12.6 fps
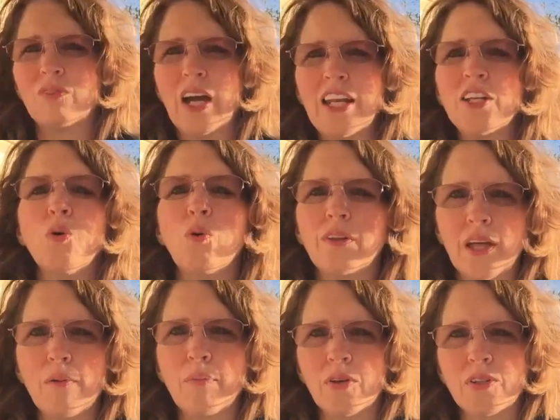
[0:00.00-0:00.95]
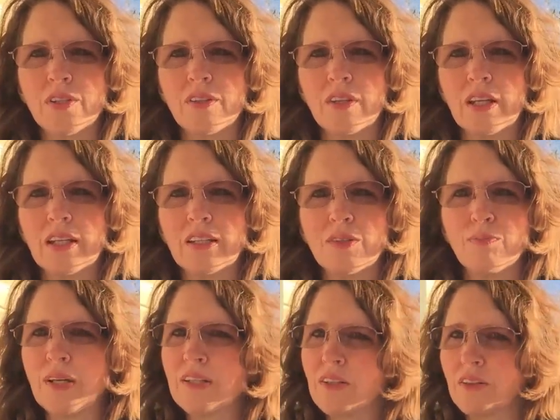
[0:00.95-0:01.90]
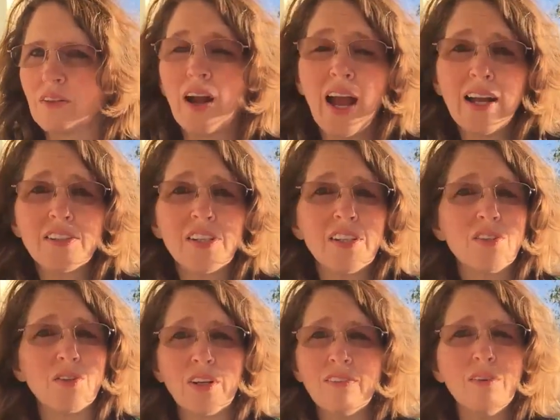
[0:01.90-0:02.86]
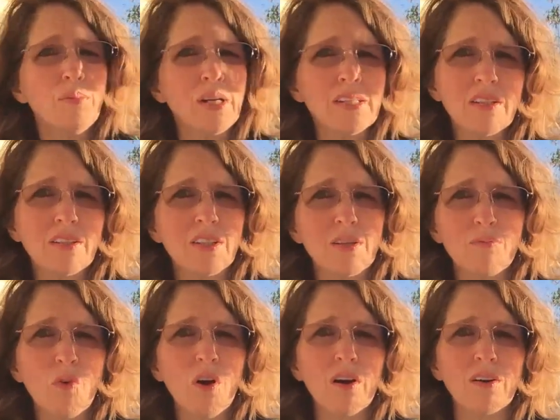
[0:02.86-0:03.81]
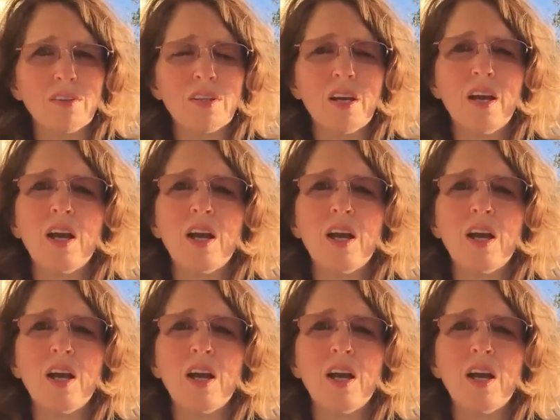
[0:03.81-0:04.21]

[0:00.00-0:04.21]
I know what that person thinks based on their actions or even based on some words,